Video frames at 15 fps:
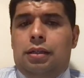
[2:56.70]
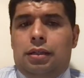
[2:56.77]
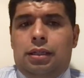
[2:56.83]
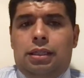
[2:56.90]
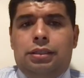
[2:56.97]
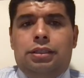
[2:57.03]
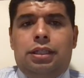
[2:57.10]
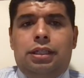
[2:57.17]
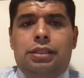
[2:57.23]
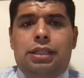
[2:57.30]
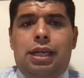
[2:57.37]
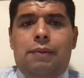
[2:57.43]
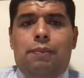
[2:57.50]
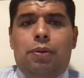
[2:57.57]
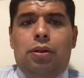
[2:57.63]
As an
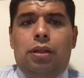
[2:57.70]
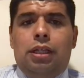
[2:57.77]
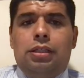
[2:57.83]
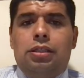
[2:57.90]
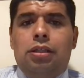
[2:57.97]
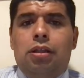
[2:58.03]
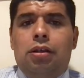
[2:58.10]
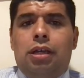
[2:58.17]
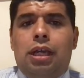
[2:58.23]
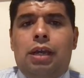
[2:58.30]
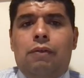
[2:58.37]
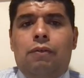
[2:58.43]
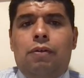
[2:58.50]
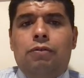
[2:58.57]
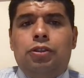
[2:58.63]
example, let's look at
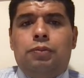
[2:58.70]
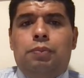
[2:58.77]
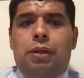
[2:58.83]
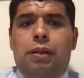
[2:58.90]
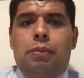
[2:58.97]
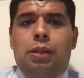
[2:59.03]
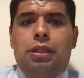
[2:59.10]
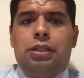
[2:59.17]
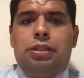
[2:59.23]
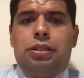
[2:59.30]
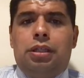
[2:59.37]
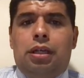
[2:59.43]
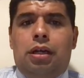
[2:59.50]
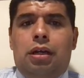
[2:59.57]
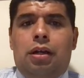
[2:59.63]
what was published
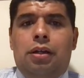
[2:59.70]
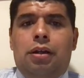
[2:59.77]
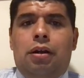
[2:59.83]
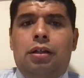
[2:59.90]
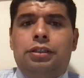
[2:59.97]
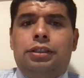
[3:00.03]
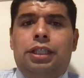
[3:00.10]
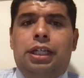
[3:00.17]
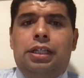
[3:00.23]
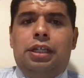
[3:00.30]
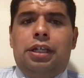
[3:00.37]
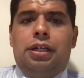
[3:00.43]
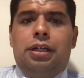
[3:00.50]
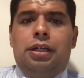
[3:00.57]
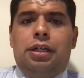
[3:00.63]
on Ars
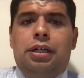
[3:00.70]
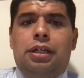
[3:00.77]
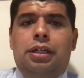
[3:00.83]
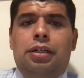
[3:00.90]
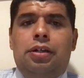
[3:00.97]
Technica in an